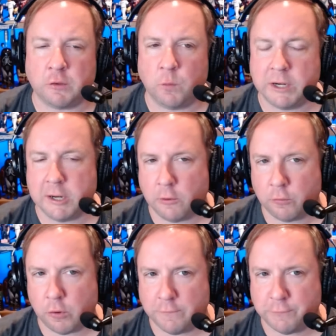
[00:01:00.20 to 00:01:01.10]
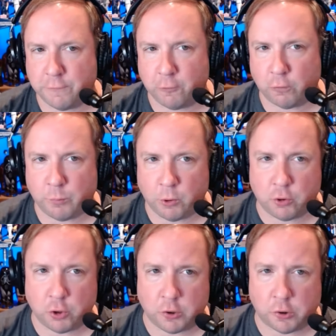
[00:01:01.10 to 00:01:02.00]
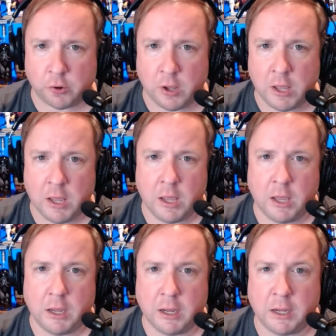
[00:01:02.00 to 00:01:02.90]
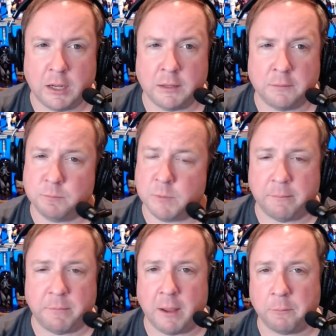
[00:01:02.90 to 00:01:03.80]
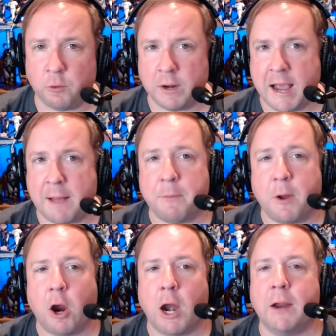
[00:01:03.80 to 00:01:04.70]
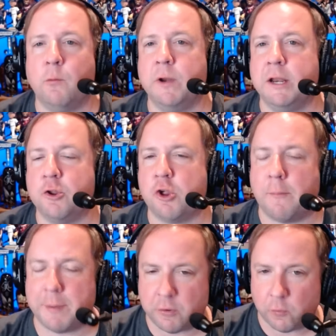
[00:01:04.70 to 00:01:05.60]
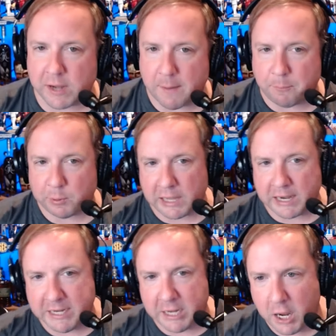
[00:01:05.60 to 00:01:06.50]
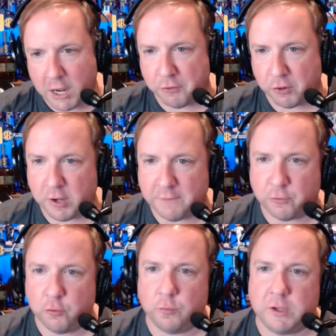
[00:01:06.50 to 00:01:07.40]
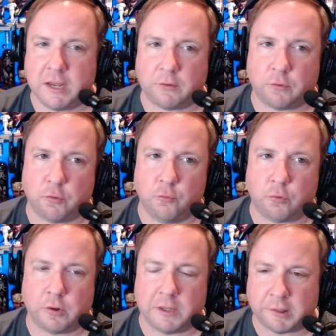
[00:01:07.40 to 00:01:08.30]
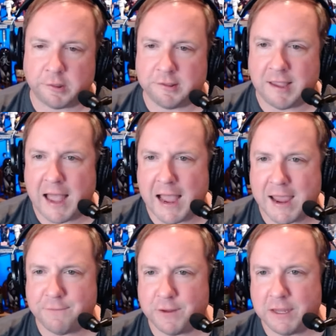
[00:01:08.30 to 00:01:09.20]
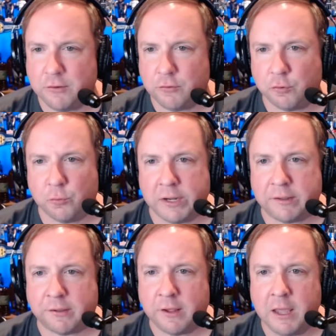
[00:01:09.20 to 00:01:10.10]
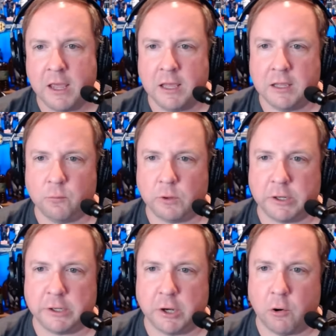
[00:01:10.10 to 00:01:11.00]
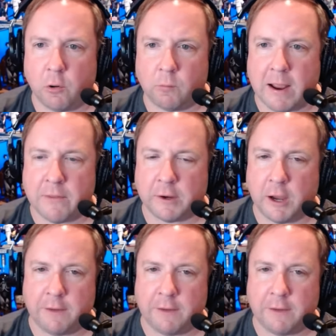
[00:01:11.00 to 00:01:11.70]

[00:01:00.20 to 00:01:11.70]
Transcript: get $20 off your first purchase. Game Time, great app. All right, we need to jump into it. We got plenty of stuff to get to, so let's dive into it. We're going to go around the